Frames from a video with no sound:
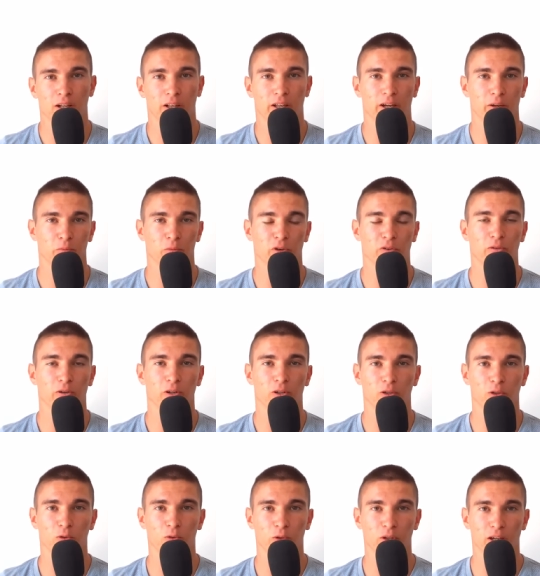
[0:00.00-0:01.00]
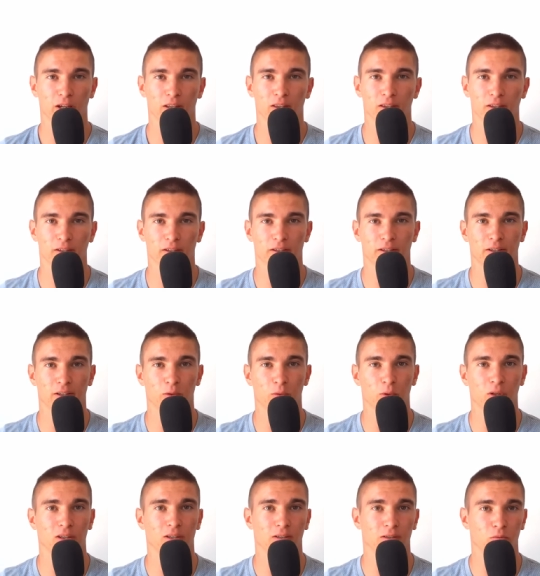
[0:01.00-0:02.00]
like prefer to do that uh,
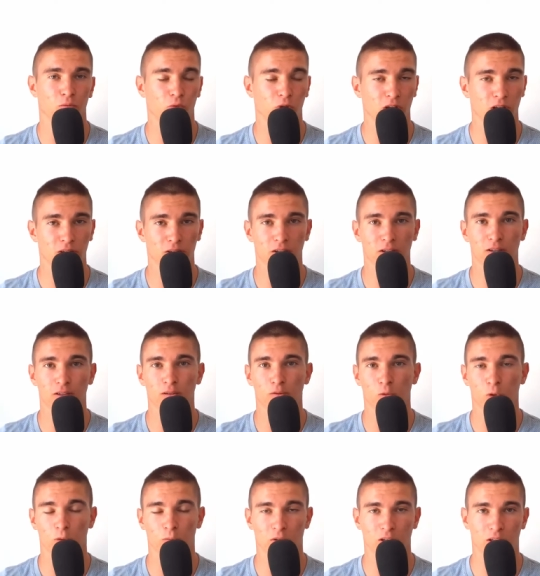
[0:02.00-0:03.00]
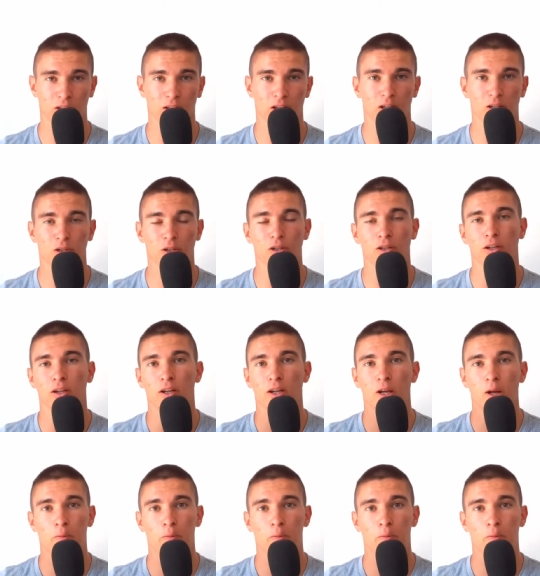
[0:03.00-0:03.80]
with uh, breathing with meditation